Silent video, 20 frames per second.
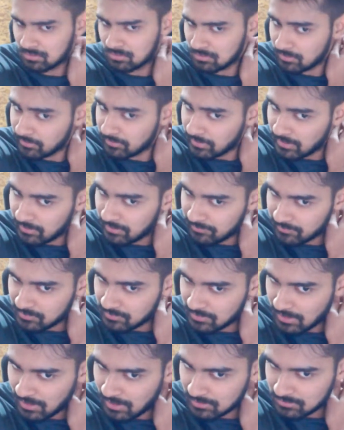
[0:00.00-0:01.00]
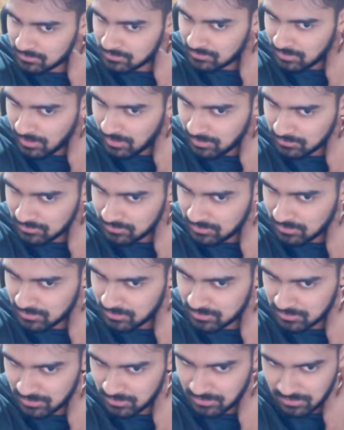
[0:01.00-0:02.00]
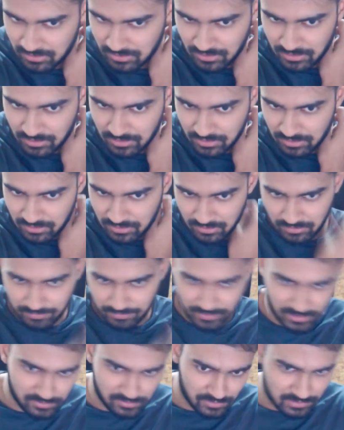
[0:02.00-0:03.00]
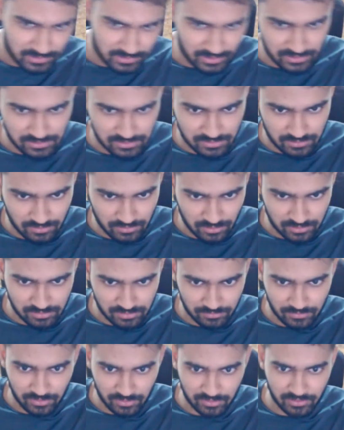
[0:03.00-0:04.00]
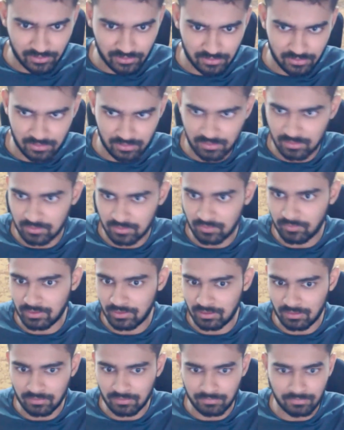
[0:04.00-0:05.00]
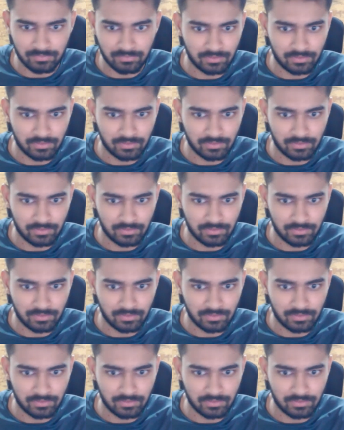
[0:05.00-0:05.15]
Great effort. Thanks, Harshit. Prajul says awesome content. You're welcome.